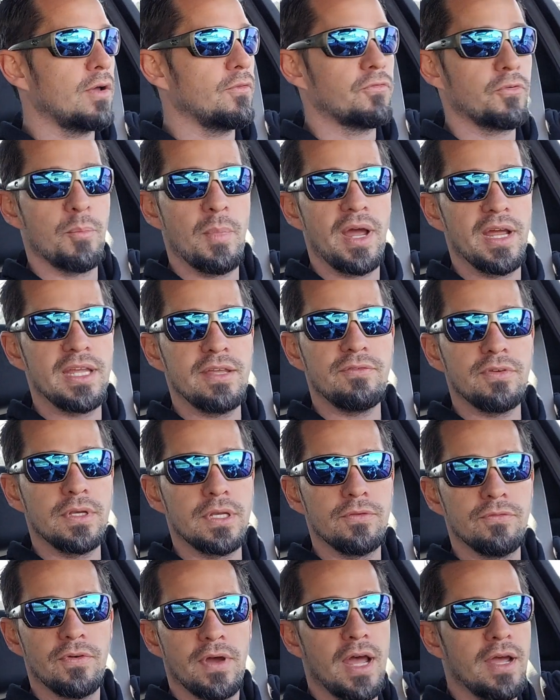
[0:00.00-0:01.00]
For my
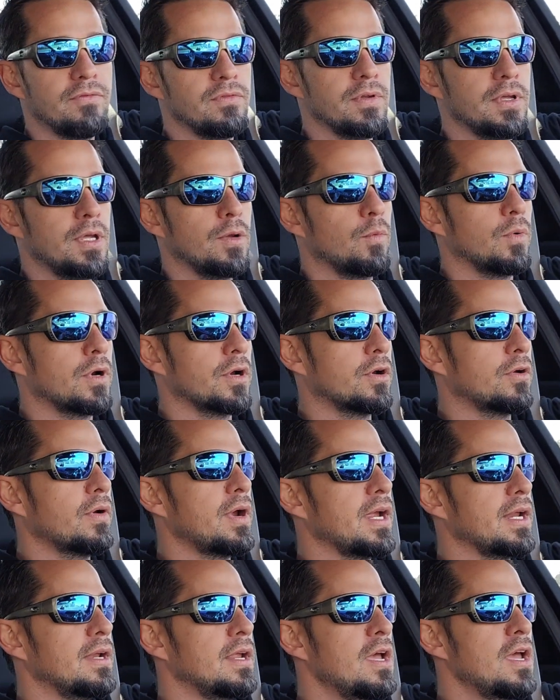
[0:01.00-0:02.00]
E55, it worked
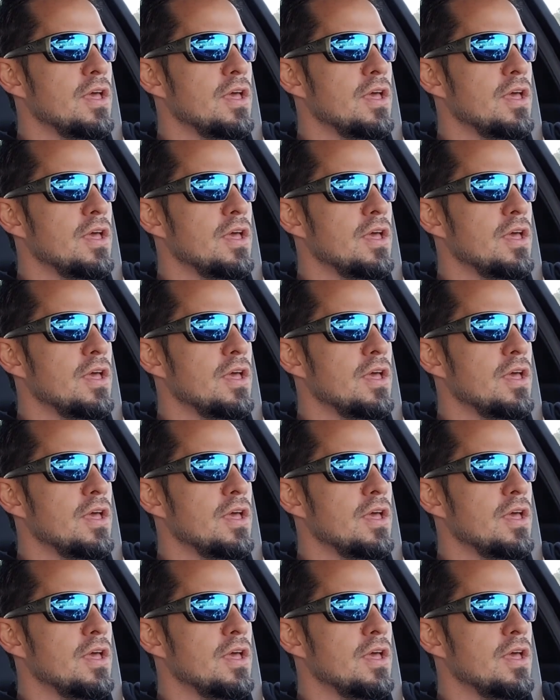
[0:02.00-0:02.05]
great.